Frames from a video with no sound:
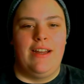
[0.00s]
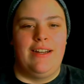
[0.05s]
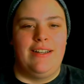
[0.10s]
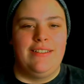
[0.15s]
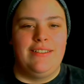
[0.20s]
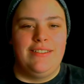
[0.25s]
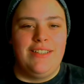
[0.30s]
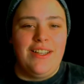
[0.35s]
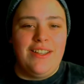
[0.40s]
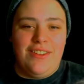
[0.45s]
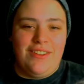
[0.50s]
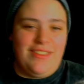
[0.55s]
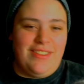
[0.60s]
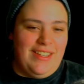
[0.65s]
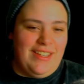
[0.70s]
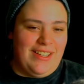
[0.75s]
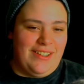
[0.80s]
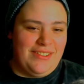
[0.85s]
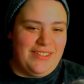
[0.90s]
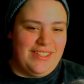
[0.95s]
Another
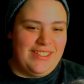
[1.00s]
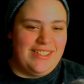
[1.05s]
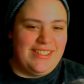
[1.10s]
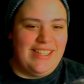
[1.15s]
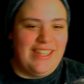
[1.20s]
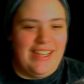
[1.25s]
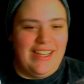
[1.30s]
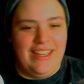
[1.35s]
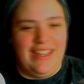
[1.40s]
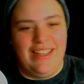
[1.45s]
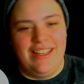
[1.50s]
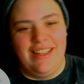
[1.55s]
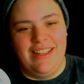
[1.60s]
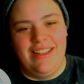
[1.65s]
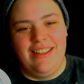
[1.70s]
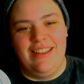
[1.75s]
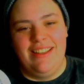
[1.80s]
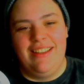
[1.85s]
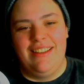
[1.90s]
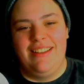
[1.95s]
thing I want to say
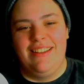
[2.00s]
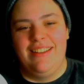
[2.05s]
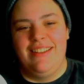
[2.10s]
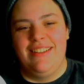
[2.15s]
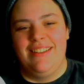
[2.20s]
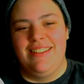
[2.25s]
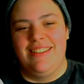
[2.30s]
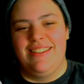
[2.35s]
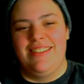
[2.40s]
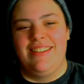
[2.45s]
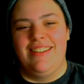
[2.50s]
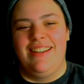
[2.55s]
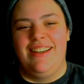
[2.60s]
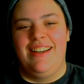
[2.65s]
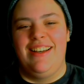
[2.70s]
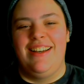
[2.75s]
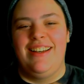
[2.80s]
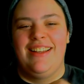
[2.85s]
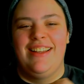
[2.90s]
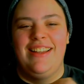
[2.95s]
is
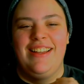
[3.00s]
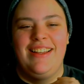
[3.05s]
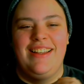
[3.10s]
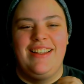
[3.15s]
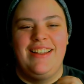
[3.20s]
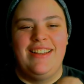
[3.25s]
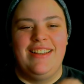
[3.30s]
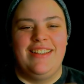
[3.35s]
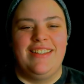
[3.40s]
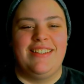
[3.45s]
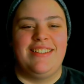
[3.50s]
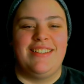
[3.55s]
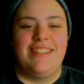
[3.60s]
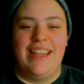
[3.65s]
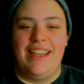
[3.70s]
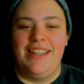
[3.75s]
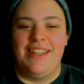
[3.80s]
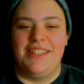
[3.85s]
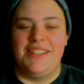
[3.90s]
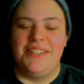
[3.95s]

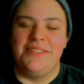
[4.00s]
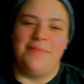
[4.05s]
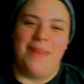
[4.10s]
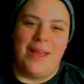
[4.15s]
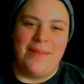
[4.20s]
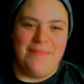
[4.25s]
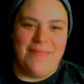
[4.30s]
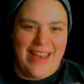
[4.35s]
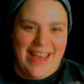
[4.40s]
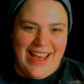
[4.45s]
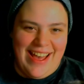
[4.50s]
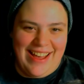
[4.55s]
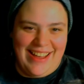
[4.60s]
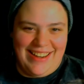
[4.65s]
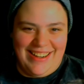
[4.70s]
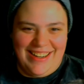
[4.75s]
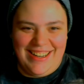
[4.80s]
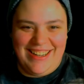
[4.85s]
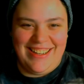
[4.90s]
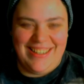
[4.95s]
sane to my
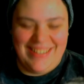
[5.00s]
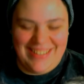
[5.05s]
mad.